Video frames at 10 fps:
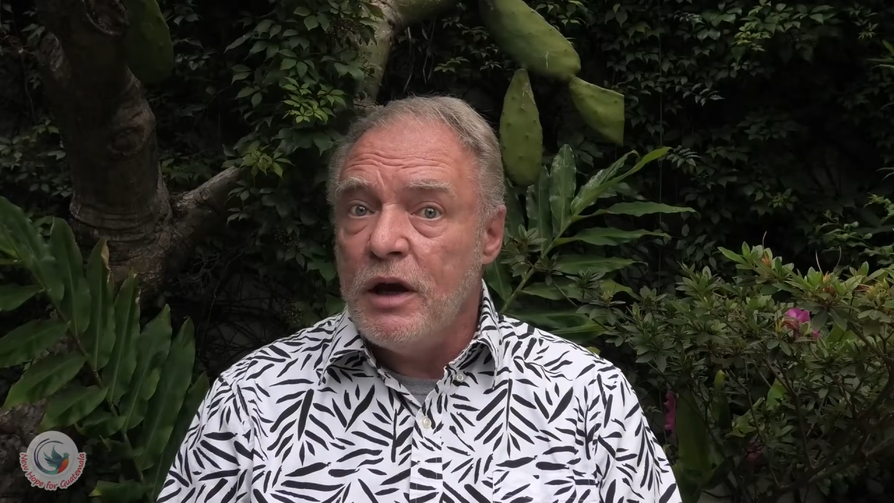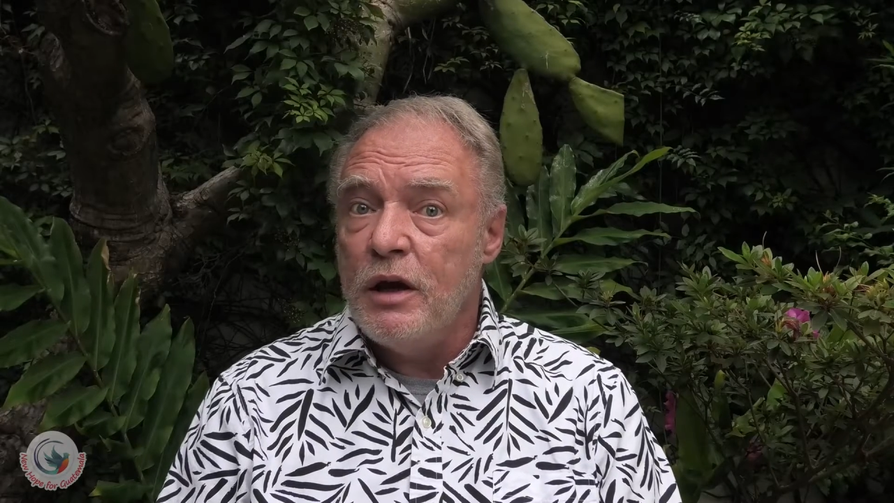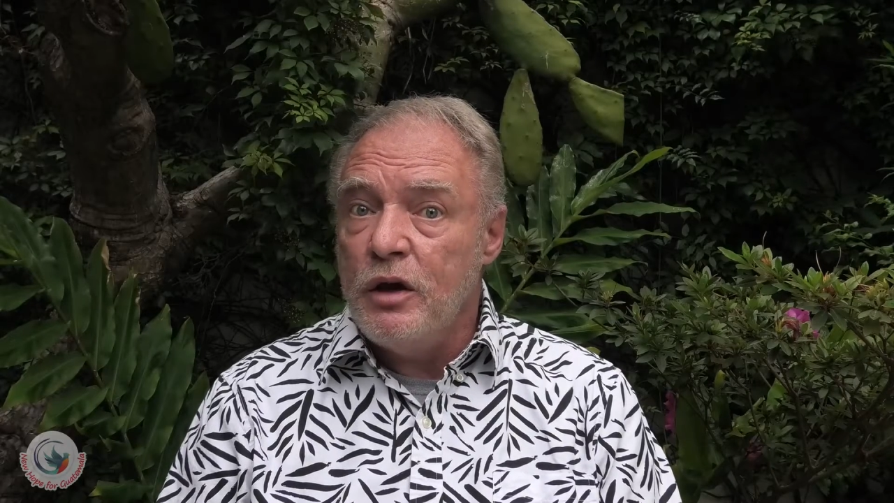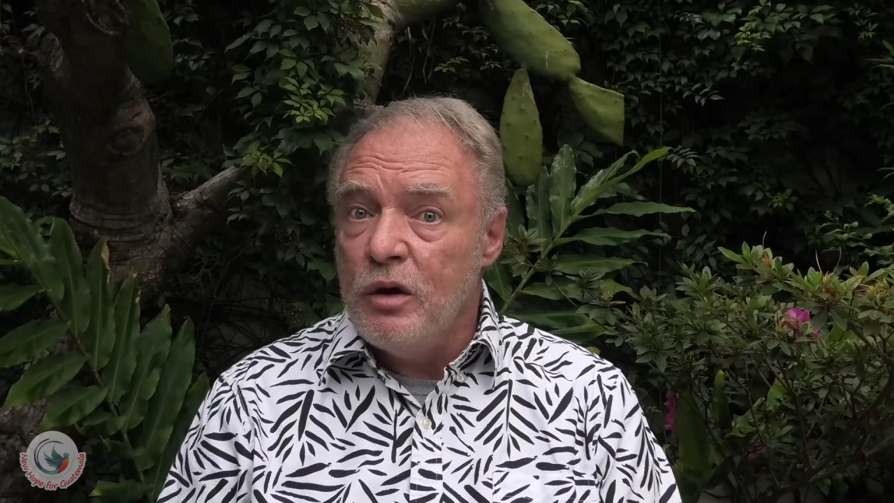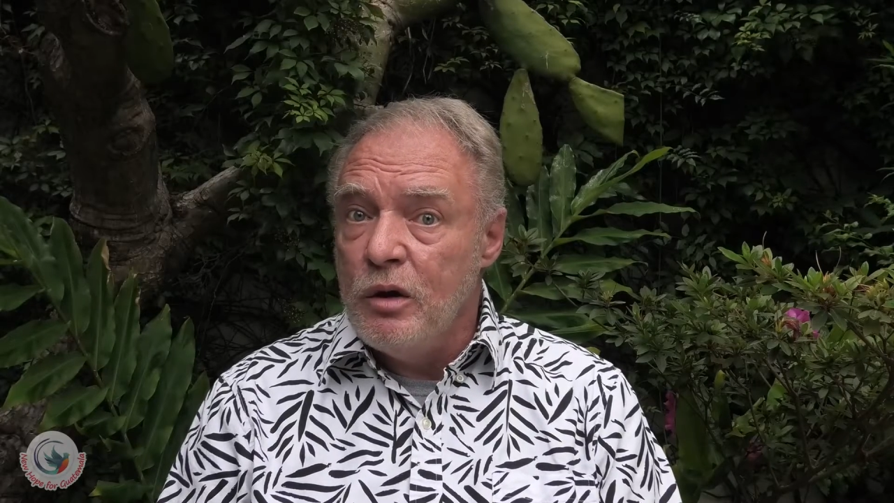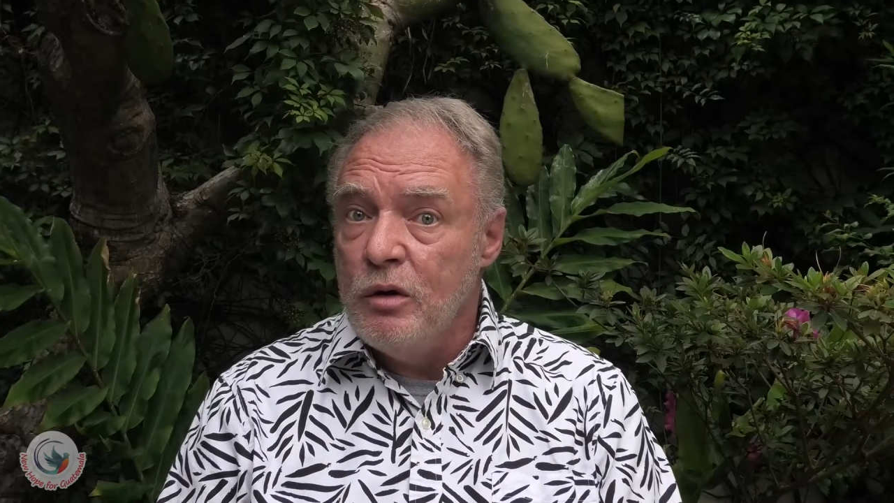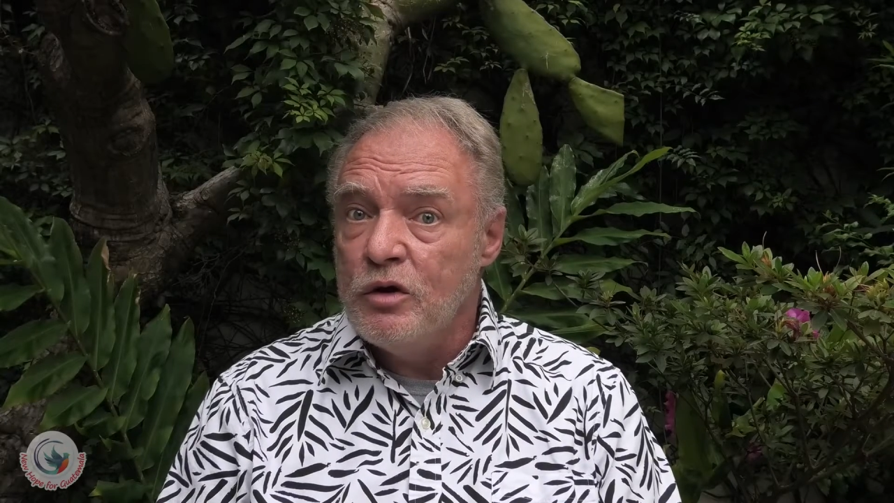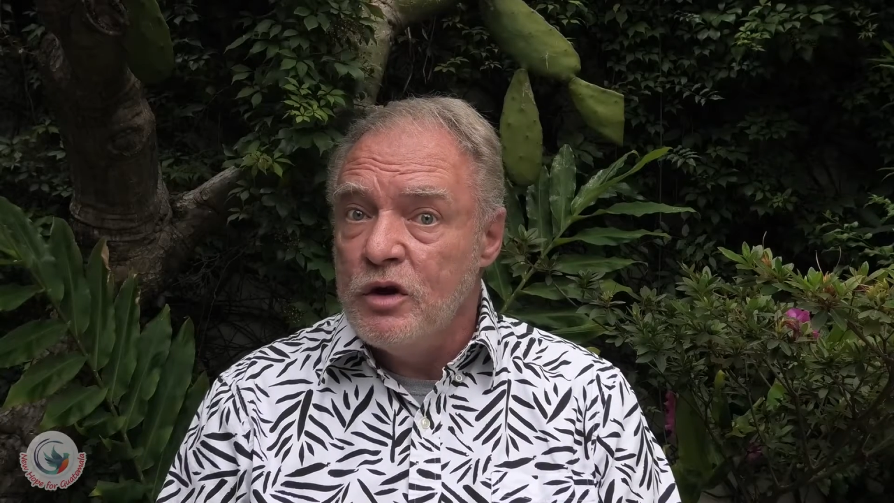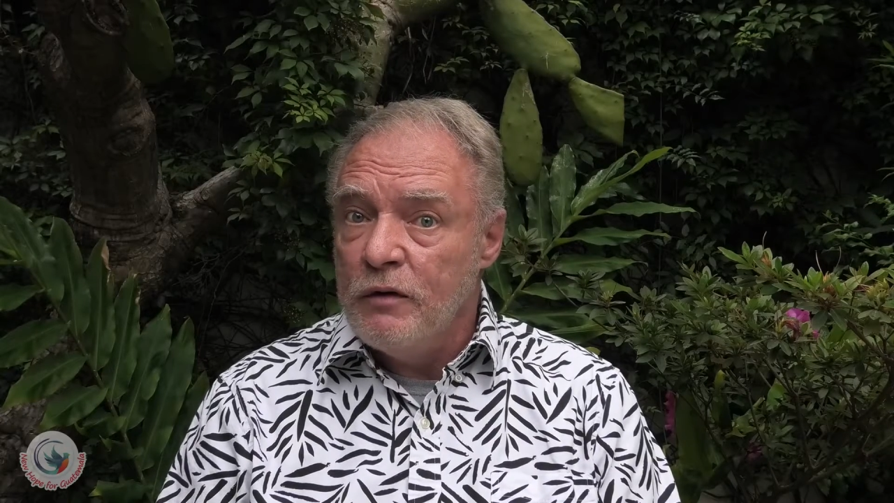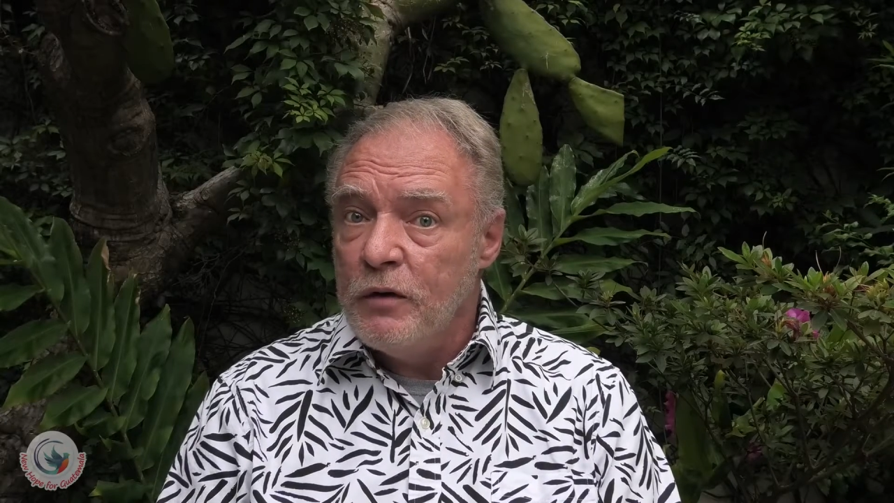a
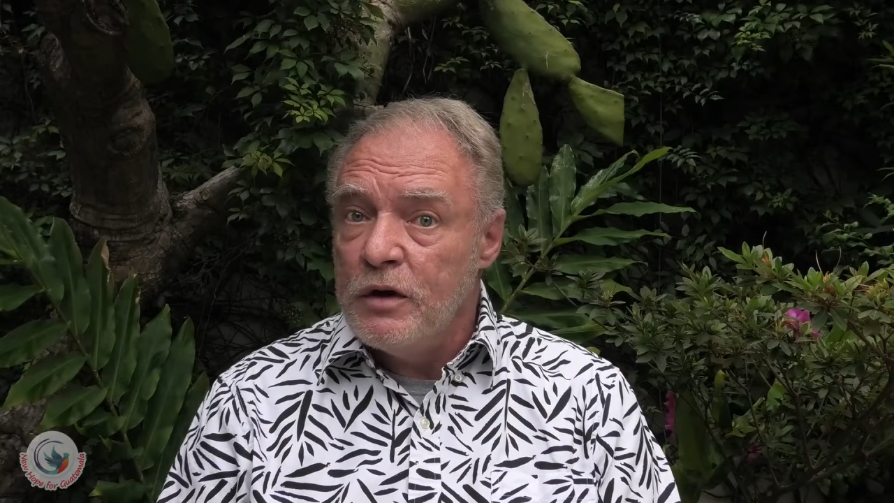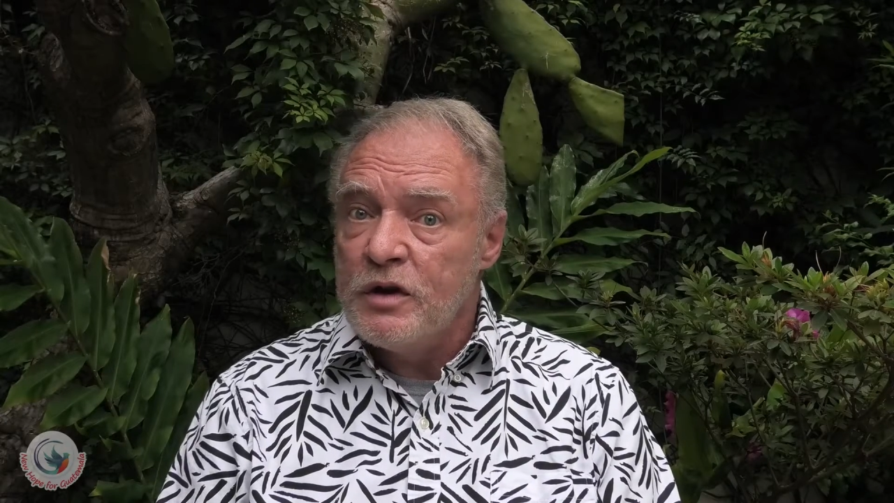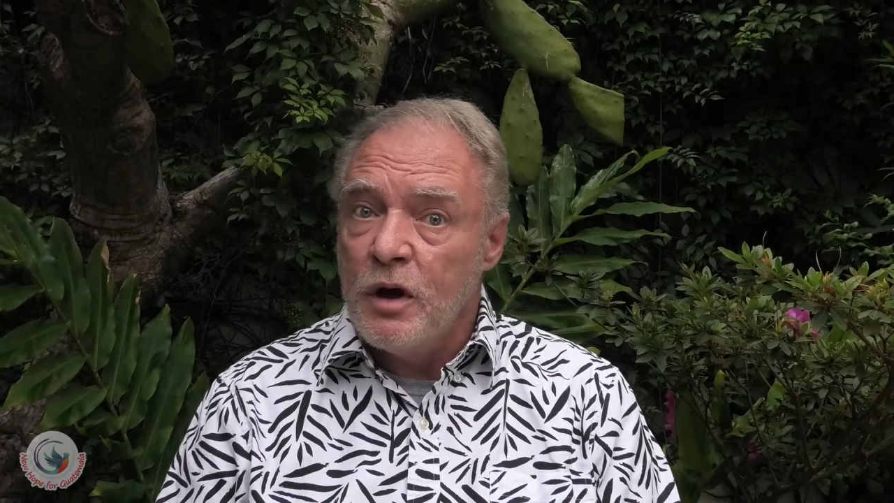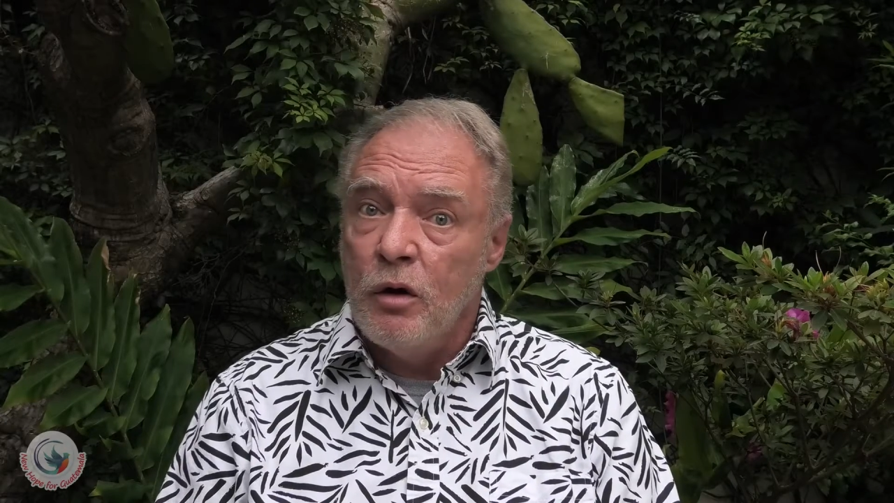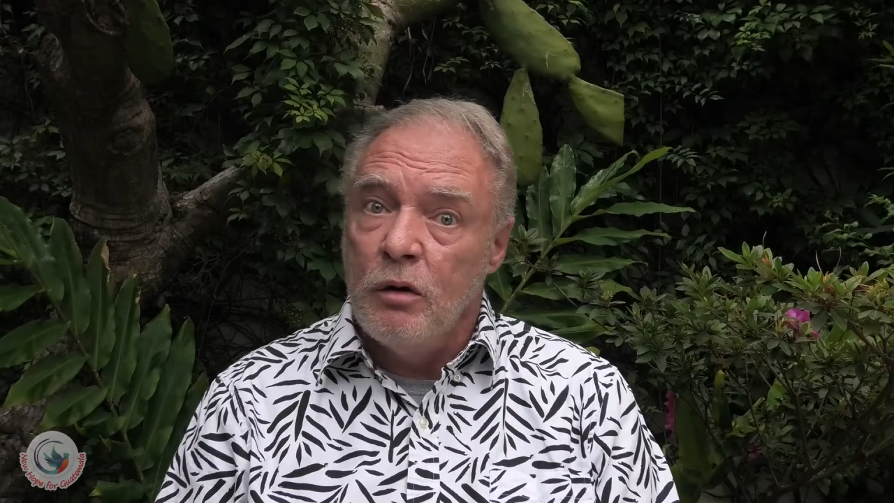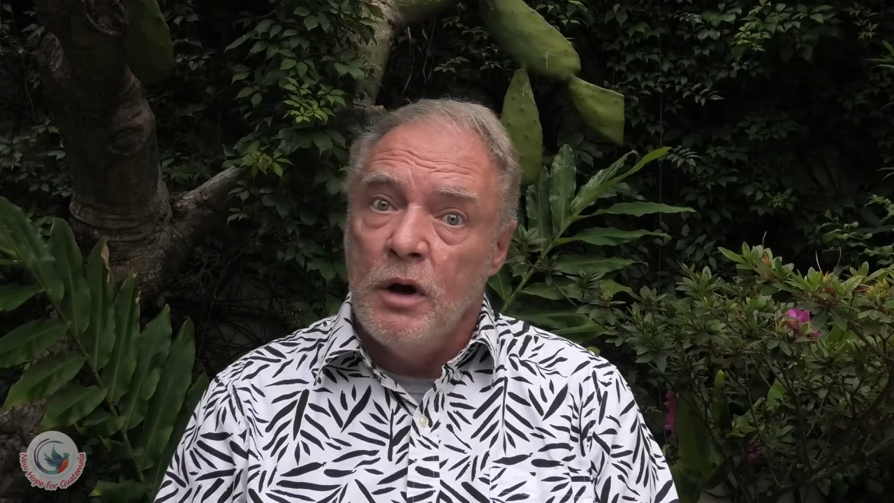huge difference. So